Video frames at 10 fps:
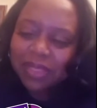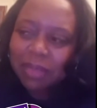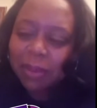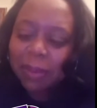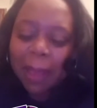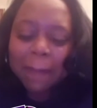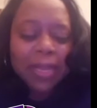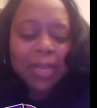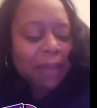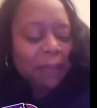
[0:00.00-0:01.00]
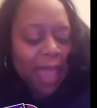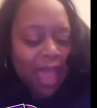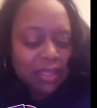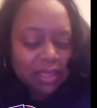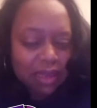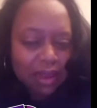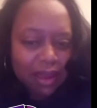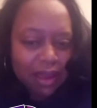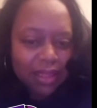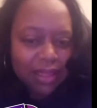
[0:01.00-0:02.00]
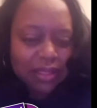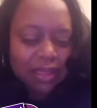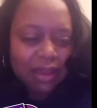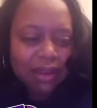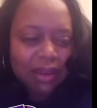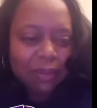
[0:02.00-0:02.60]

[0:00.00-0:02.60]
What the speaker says: Some of my past clients,